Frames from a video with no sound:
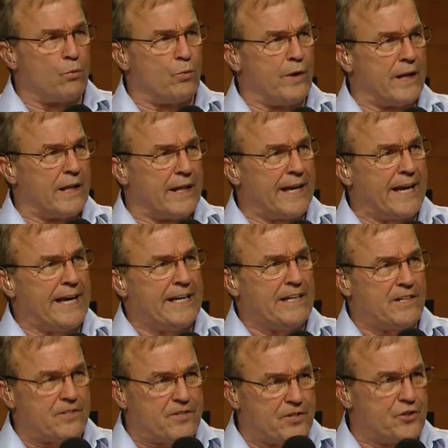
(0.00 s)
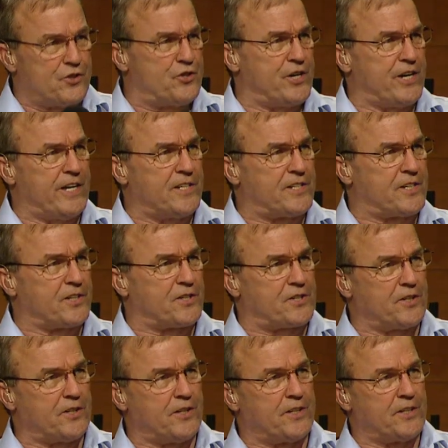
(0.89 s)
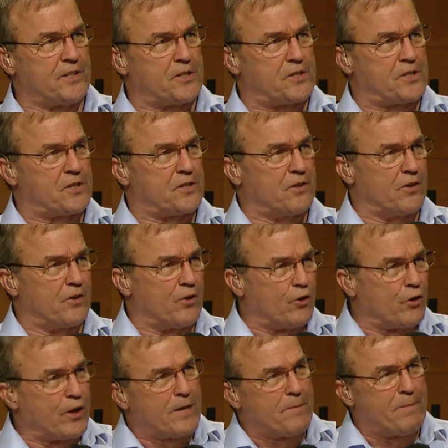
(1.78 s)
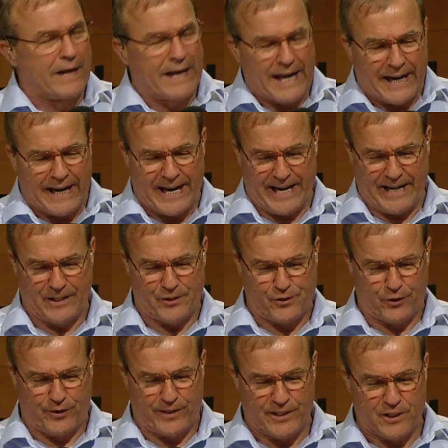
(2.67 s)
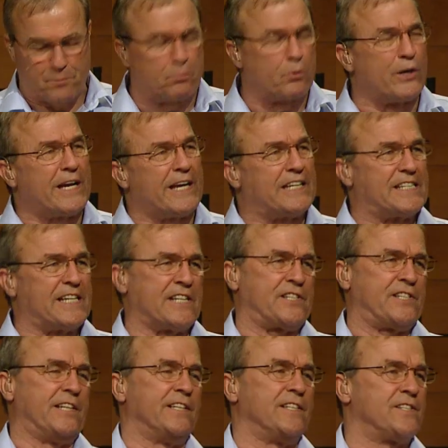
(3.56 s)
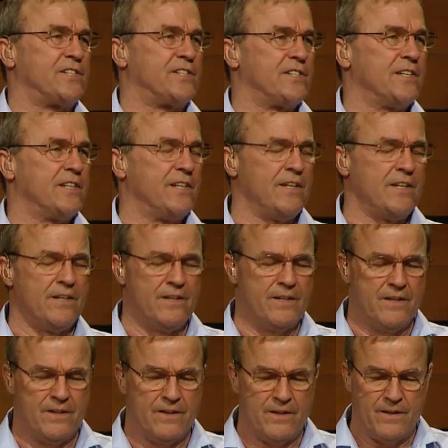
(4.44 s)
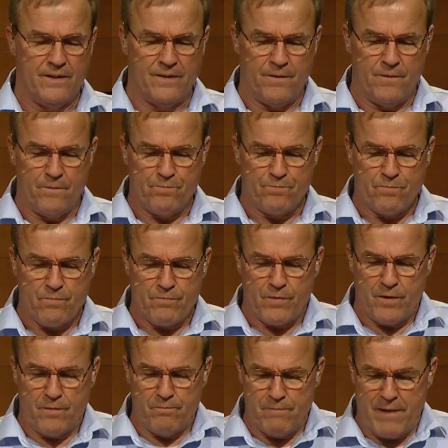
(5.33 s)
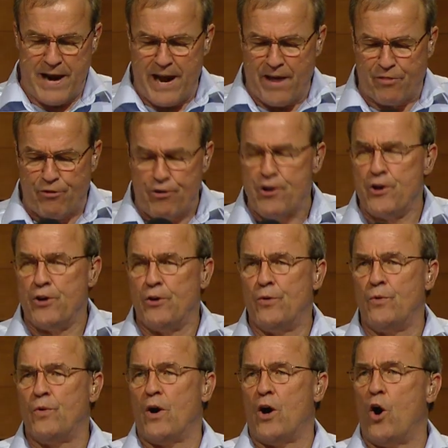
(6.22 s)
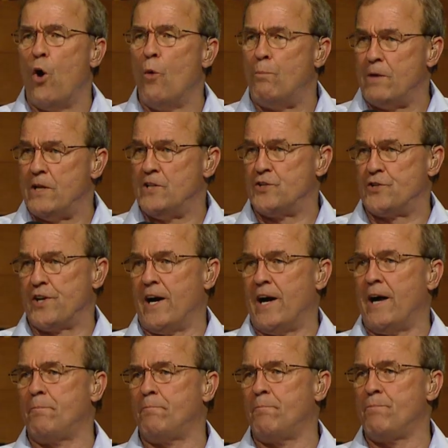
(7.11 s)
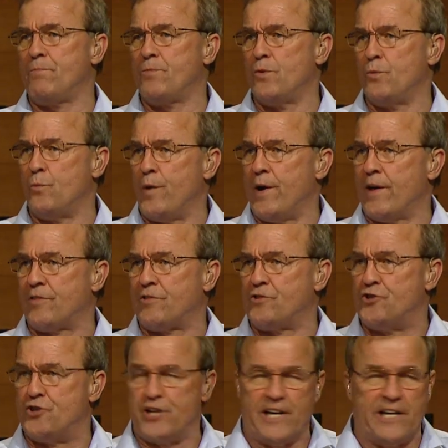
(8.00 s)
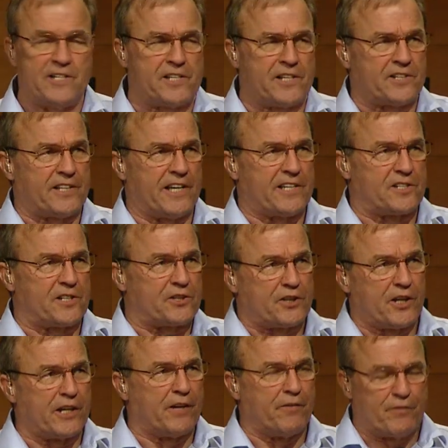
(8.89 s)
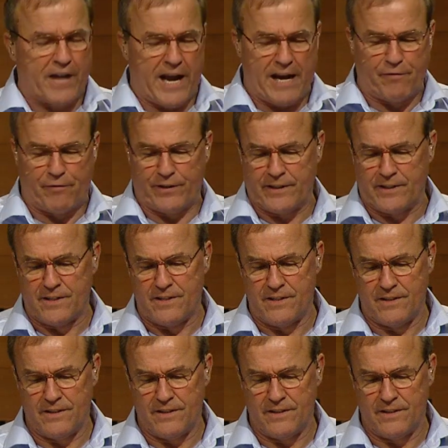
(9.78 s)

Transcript: relate to Jesus' early beginnings or his pre existence. Matthew opens up with Jesus as the son of David.